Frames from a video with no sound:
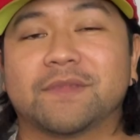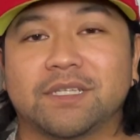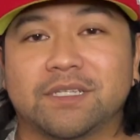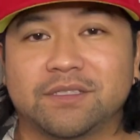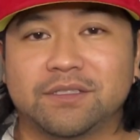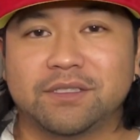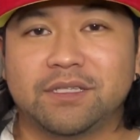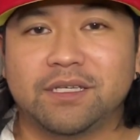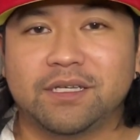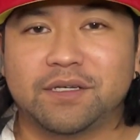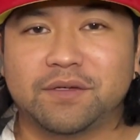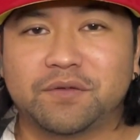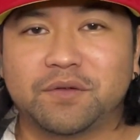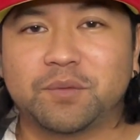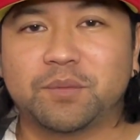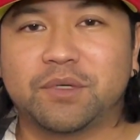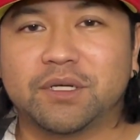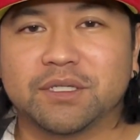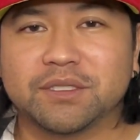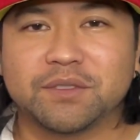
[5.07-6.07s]
Today I have an
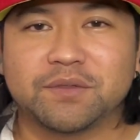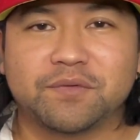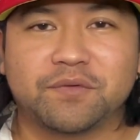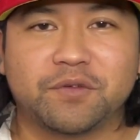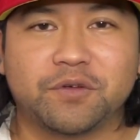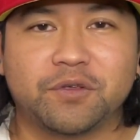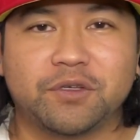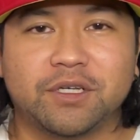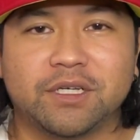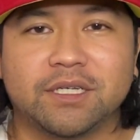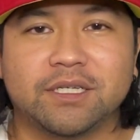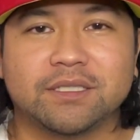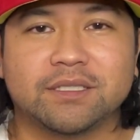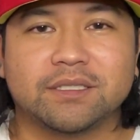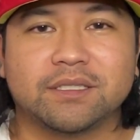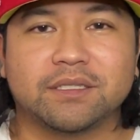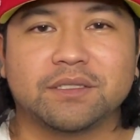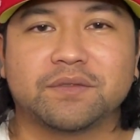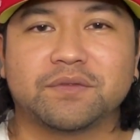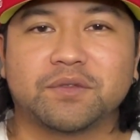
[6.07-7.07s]
unboxing for you guys.
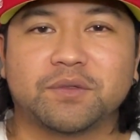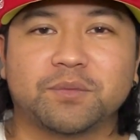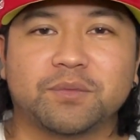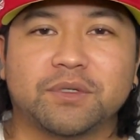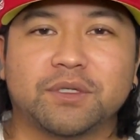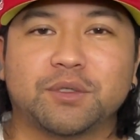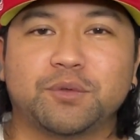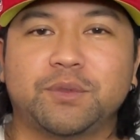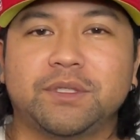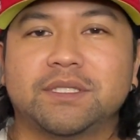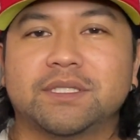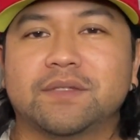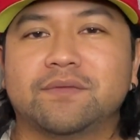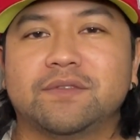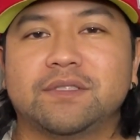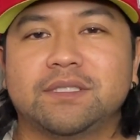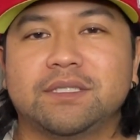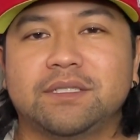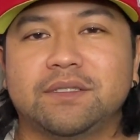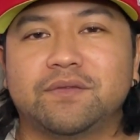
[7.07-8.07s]
It is from uh, week
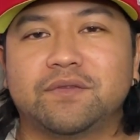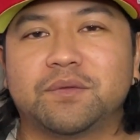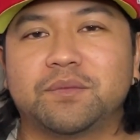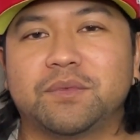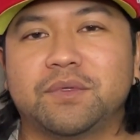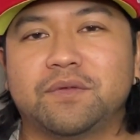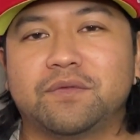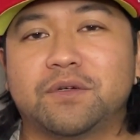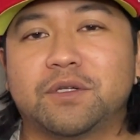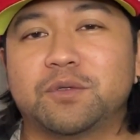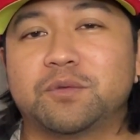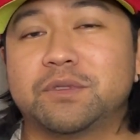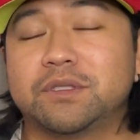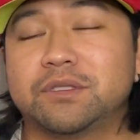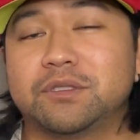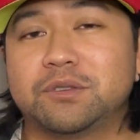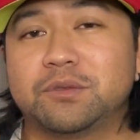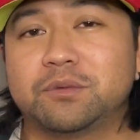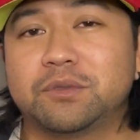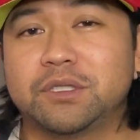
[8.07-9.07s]
17 from the fall
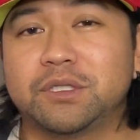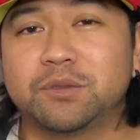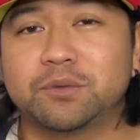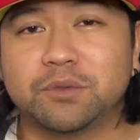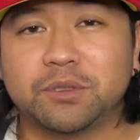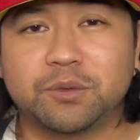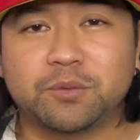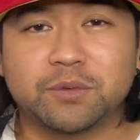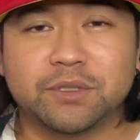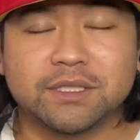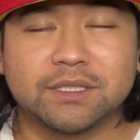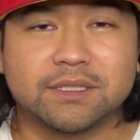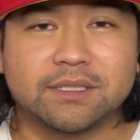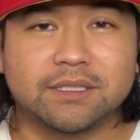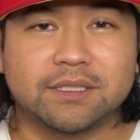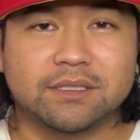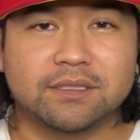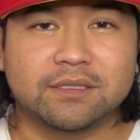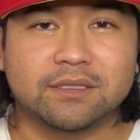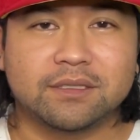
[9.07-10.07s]
winter 2021
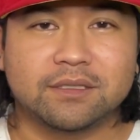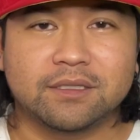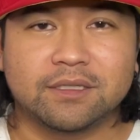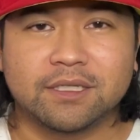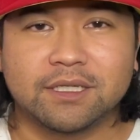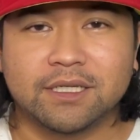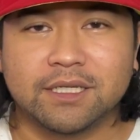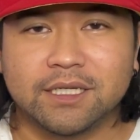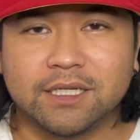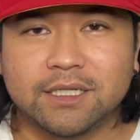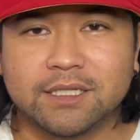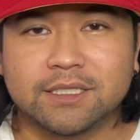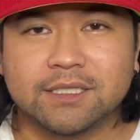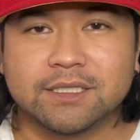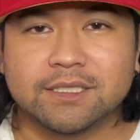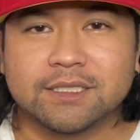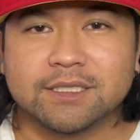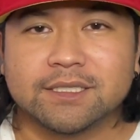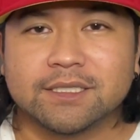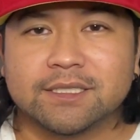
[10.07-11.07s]
season.
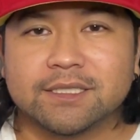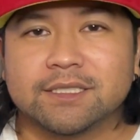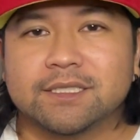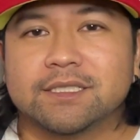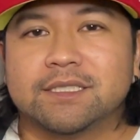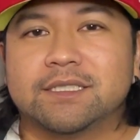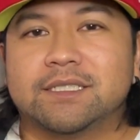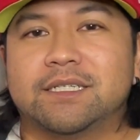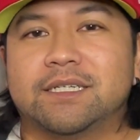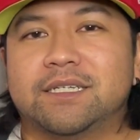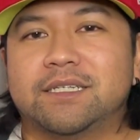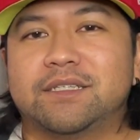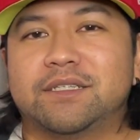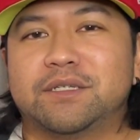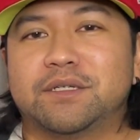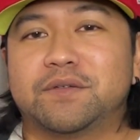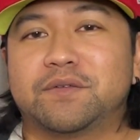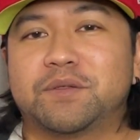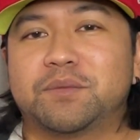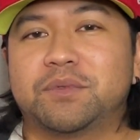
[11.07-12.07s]
And
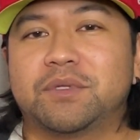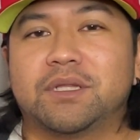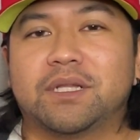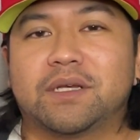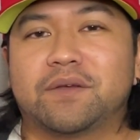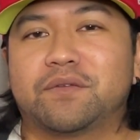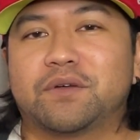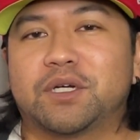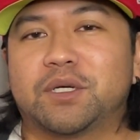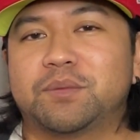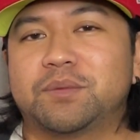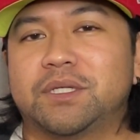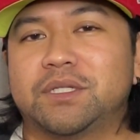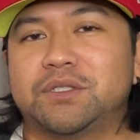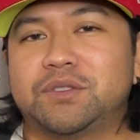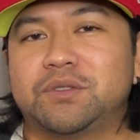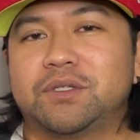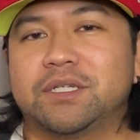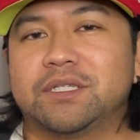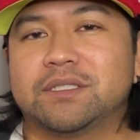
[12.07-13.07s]
uh, from the life crop that
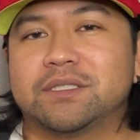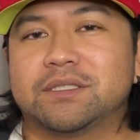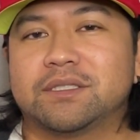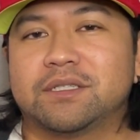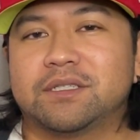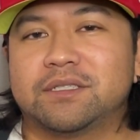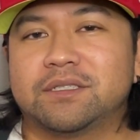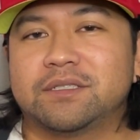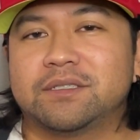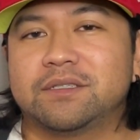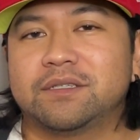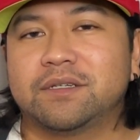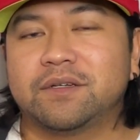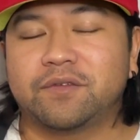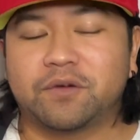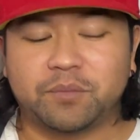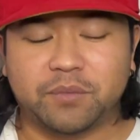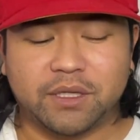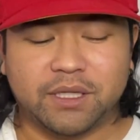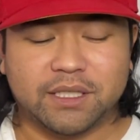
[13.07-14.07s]
you guys saw
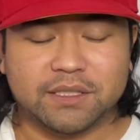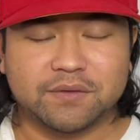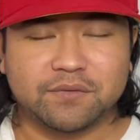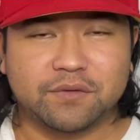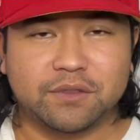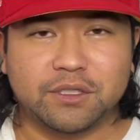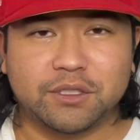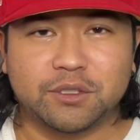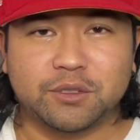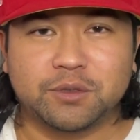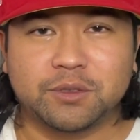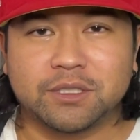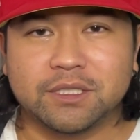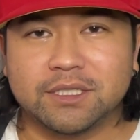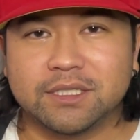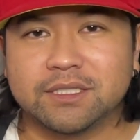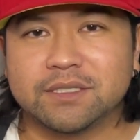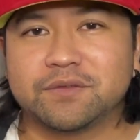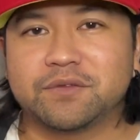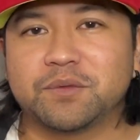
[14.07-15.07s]
from the last video, it
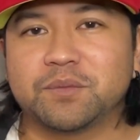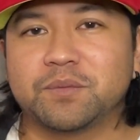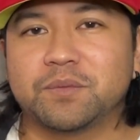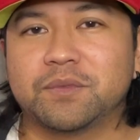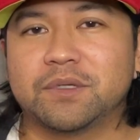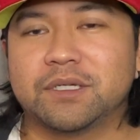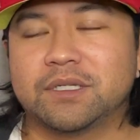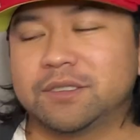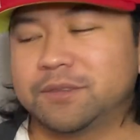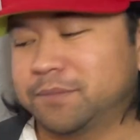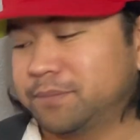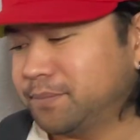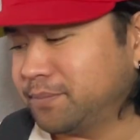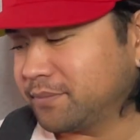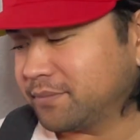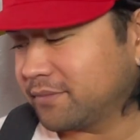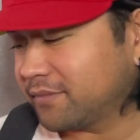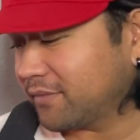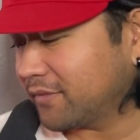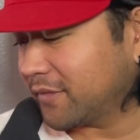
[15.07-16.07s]
is from, um,
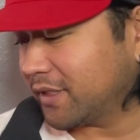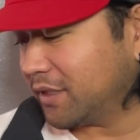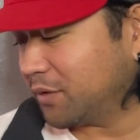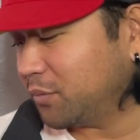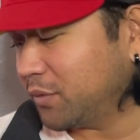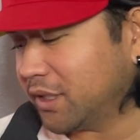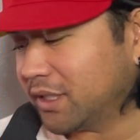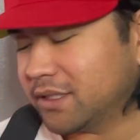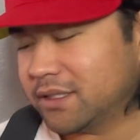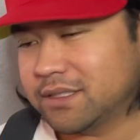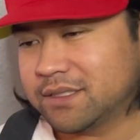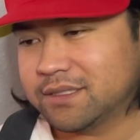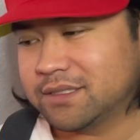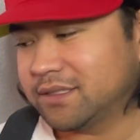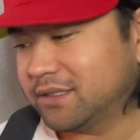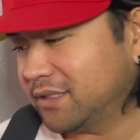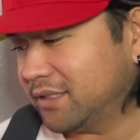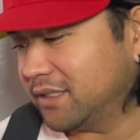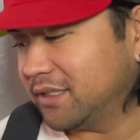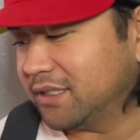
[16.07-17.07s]
we got
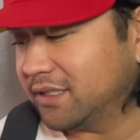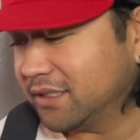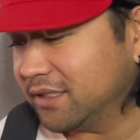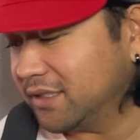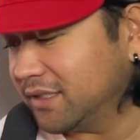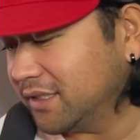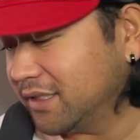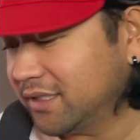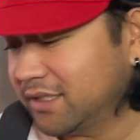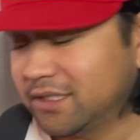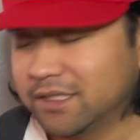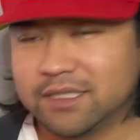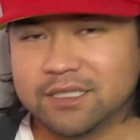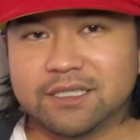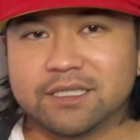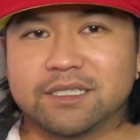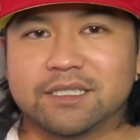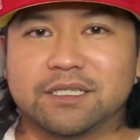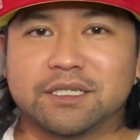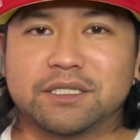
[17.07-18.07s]
this
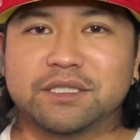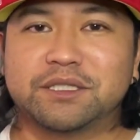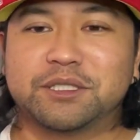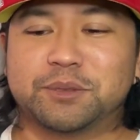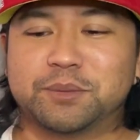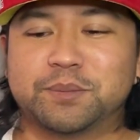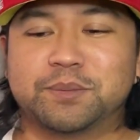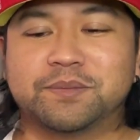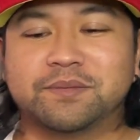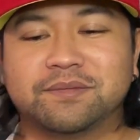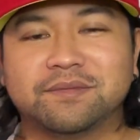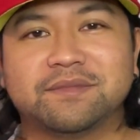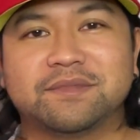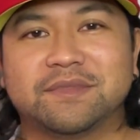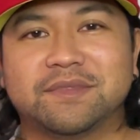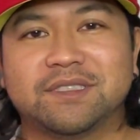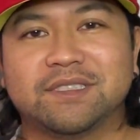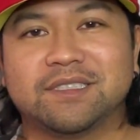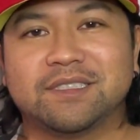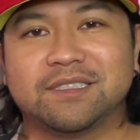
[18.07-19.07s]
Gundam
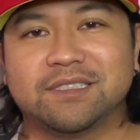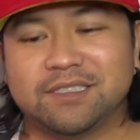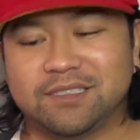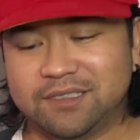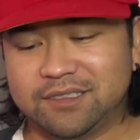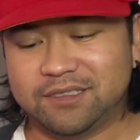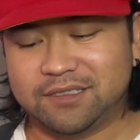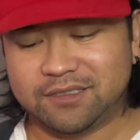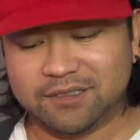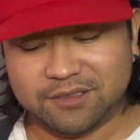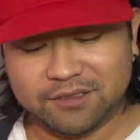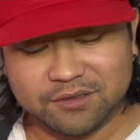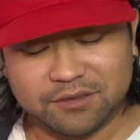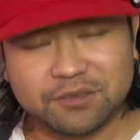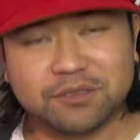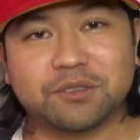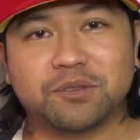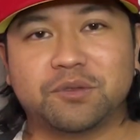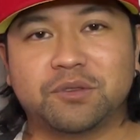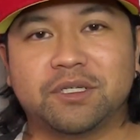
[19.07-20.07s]
to
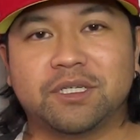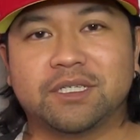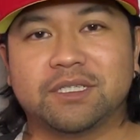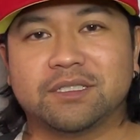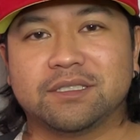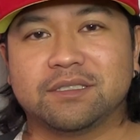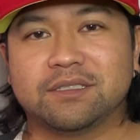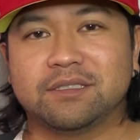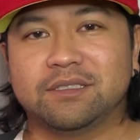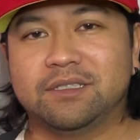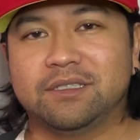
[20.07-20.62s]
show you guys.